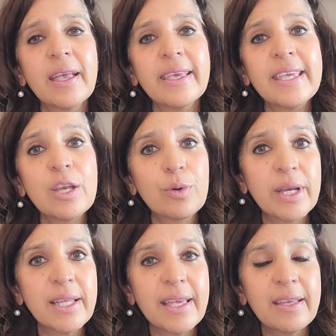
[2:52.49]
hear
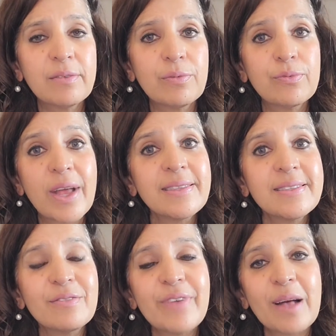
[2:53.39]
it in
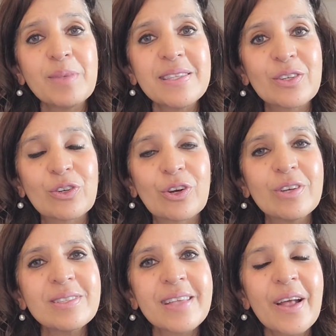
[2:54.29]
friends and family
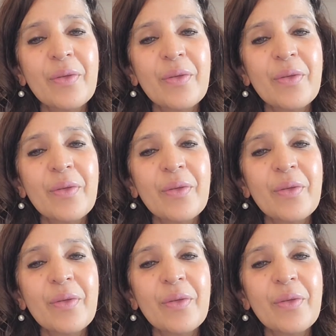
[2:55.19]
circles,